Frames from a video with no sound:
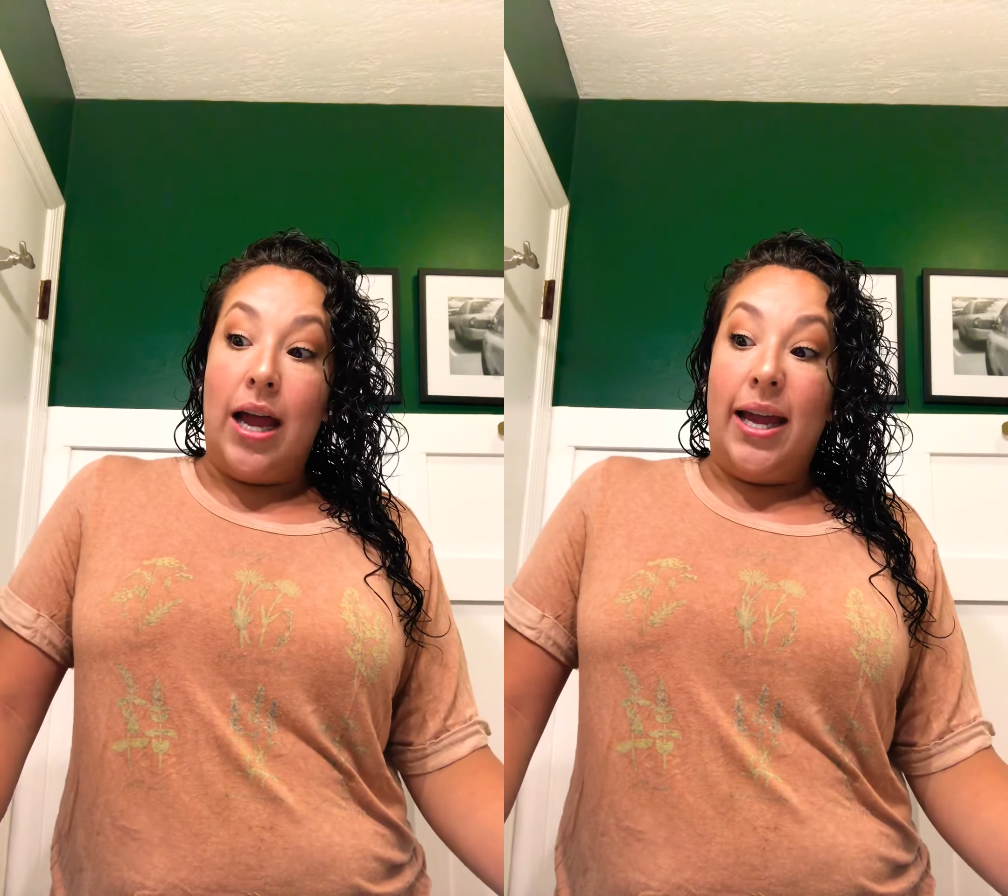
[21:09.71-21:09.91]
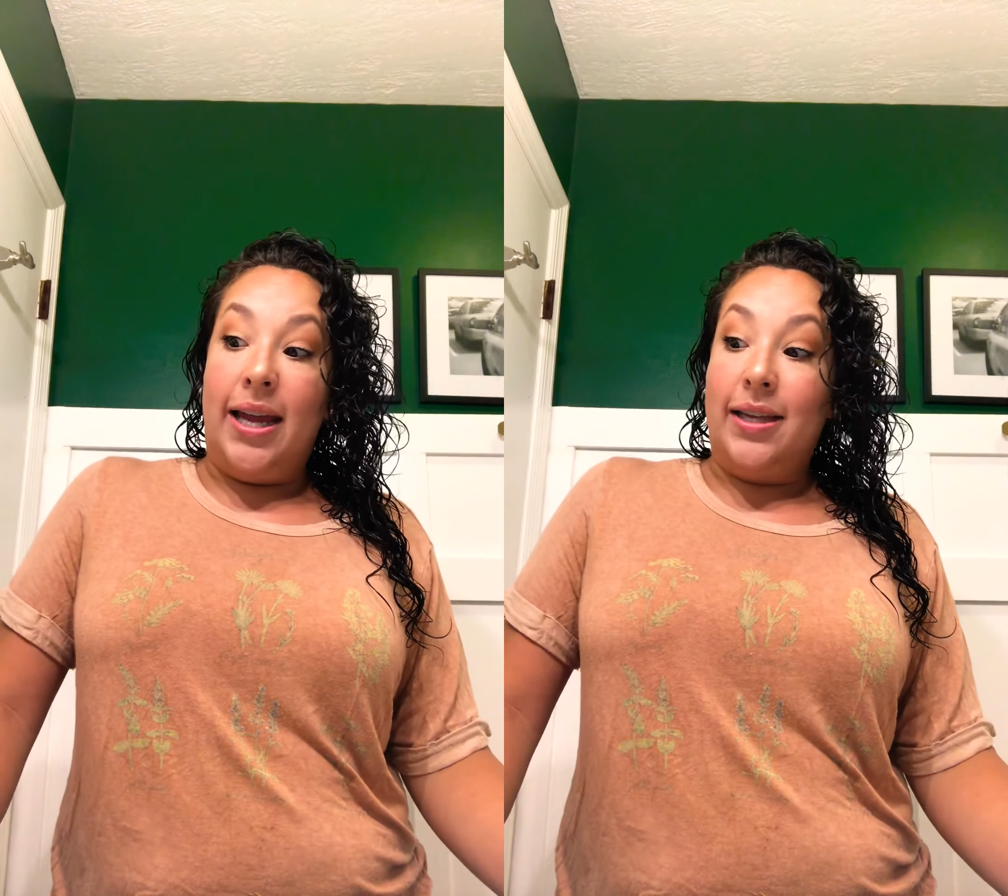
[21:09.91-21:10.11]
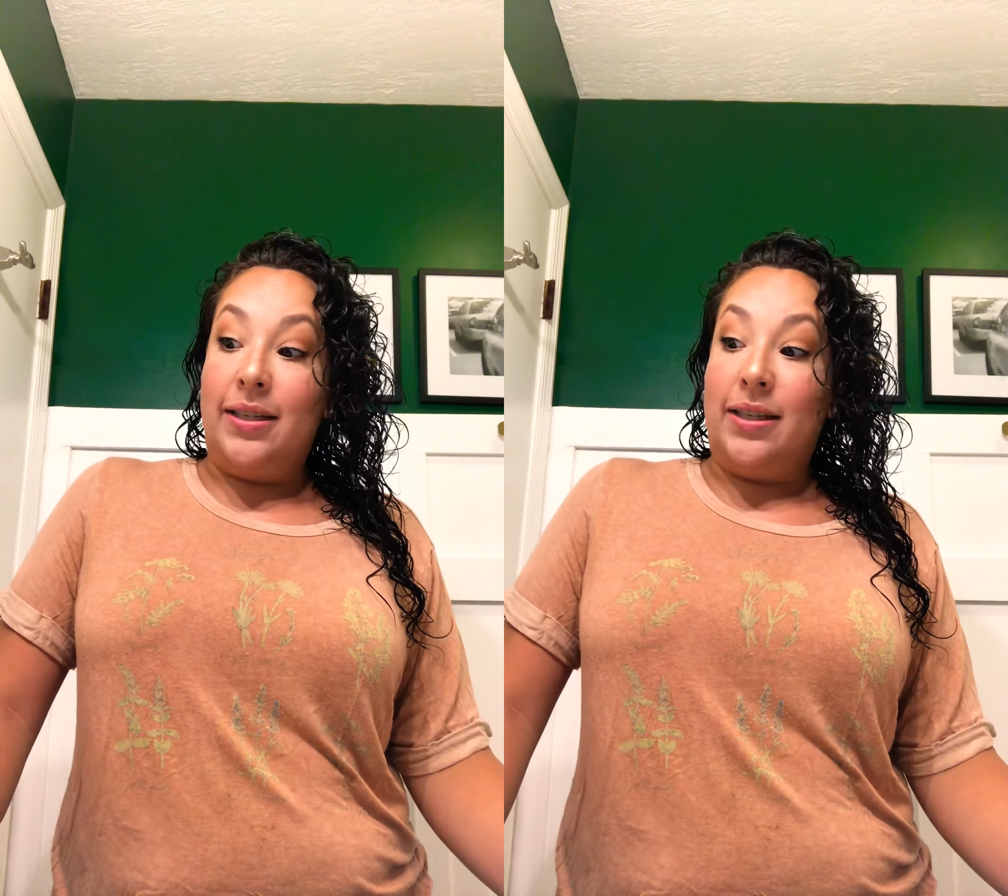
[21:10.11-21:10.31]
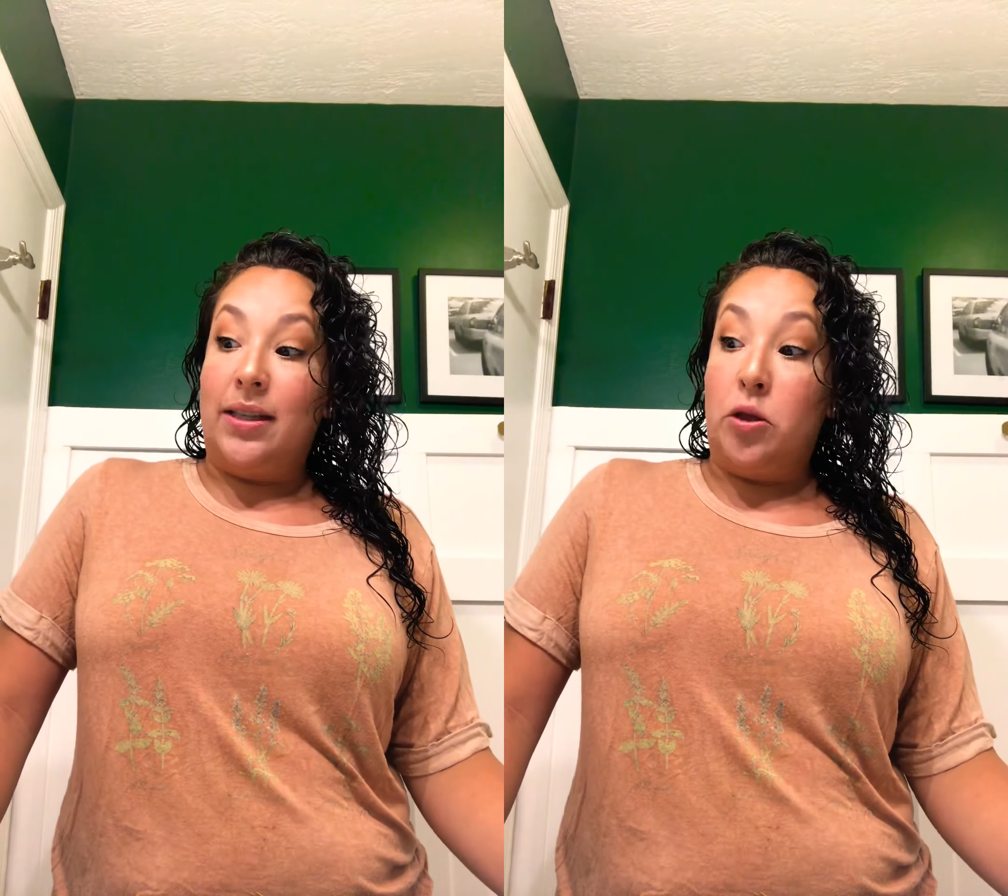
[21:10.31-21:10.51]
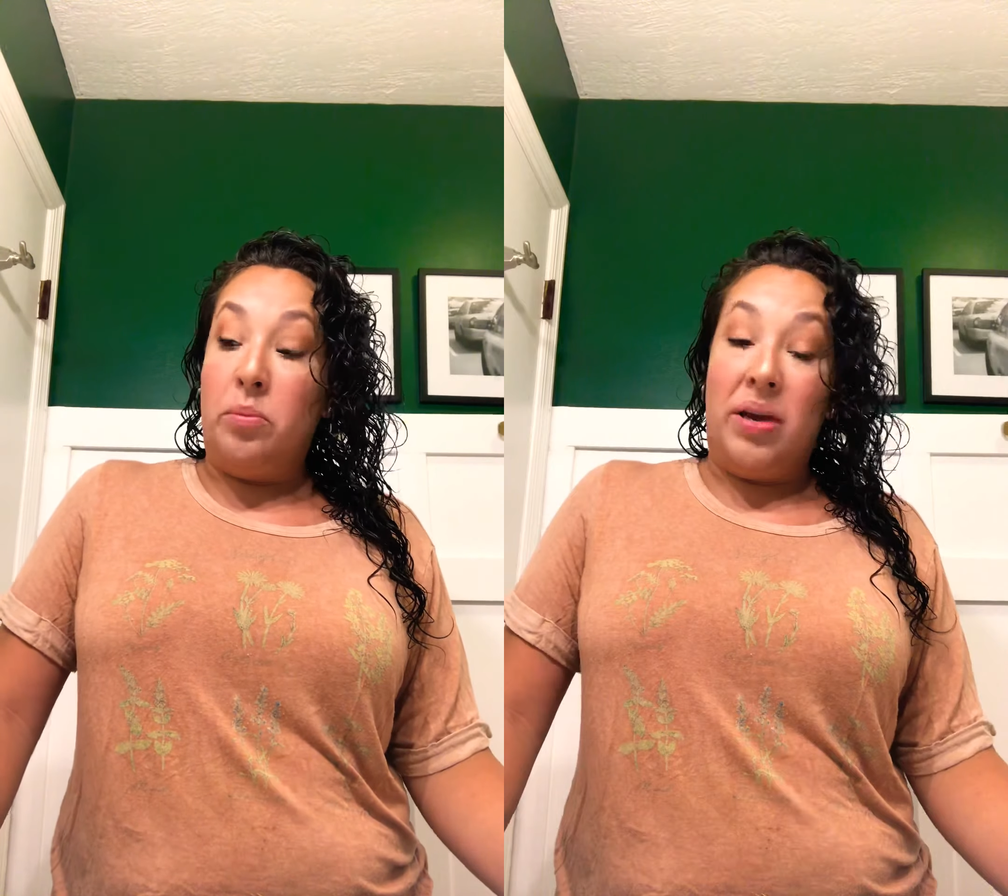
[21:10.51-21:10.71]
it's
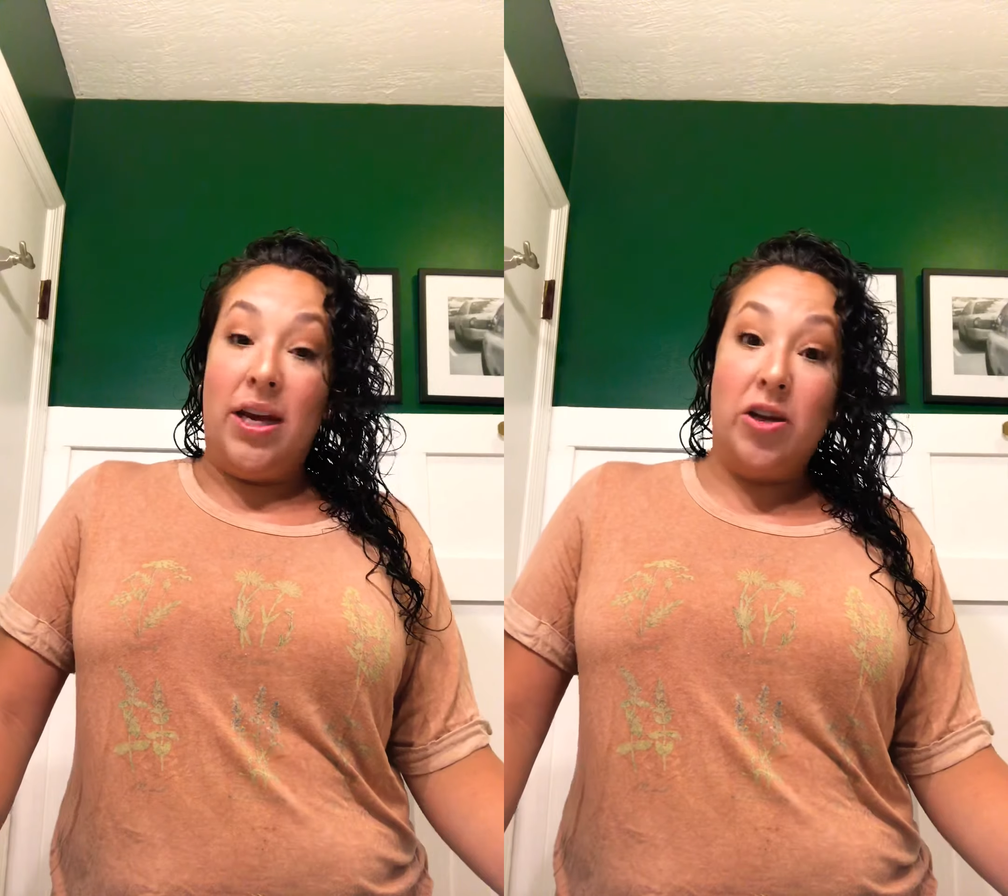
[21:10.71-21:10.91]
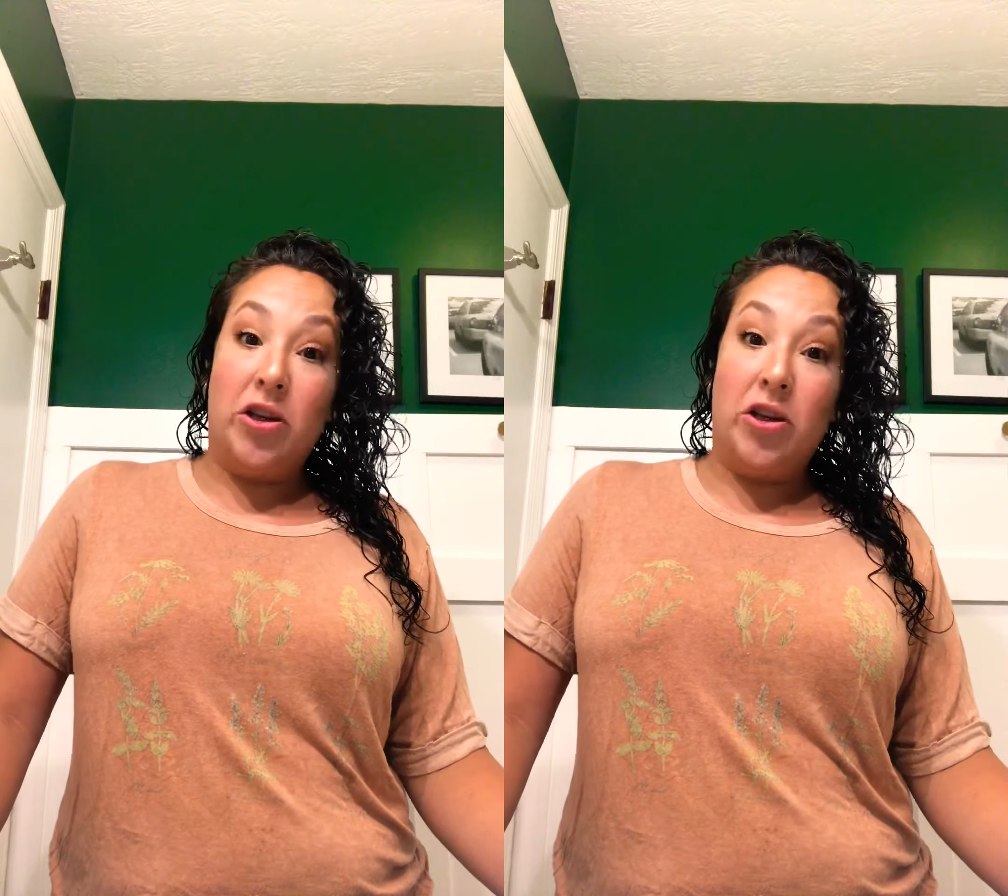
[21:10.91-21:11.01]
the beach